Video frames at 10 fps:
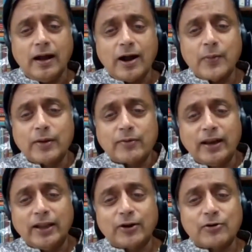are we
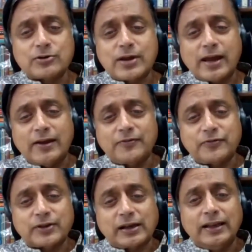really going to have
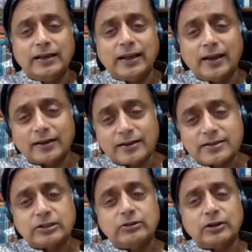the clean air
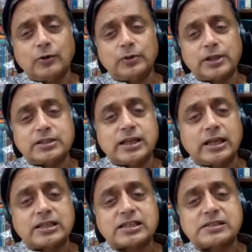continuing, or will the
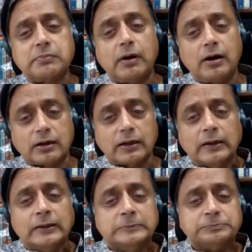dense smog
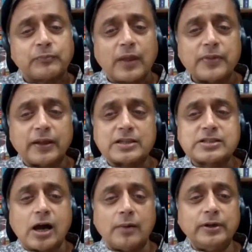that has
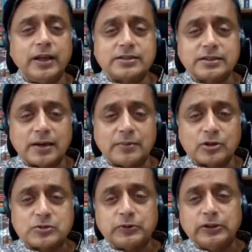dominated our
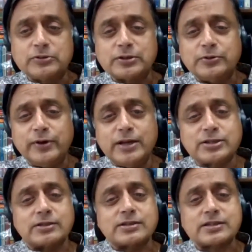most polluted
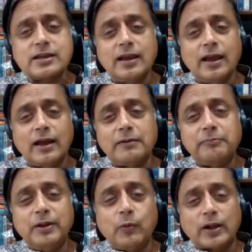regions
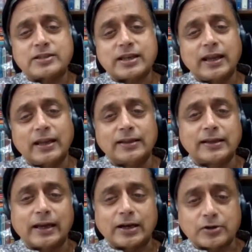be once again the
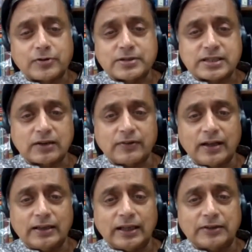characteristic of
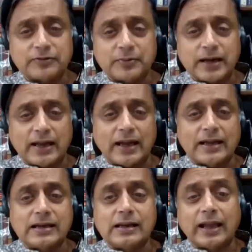our life? I mean,
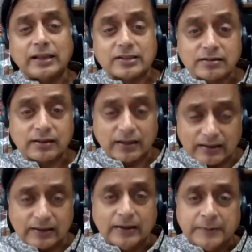I'd like to
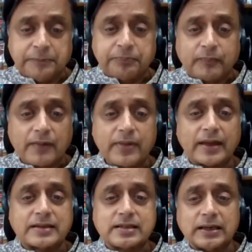think
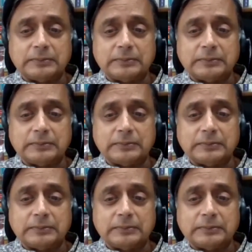that